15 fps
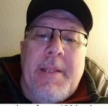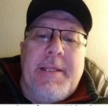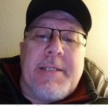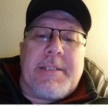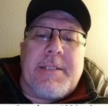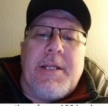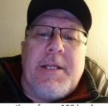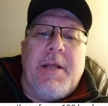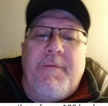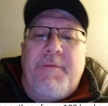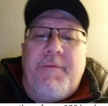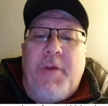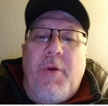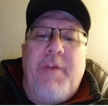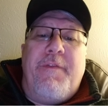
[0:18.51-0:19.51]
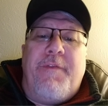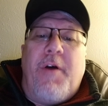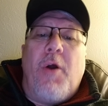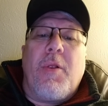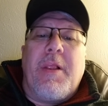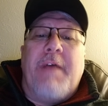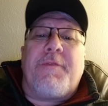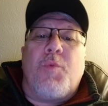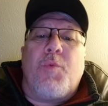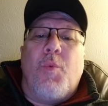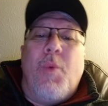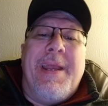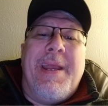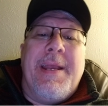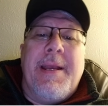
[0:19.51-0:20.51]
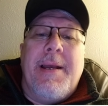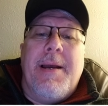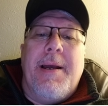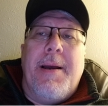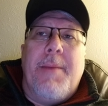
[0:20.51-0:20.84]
this very far left wing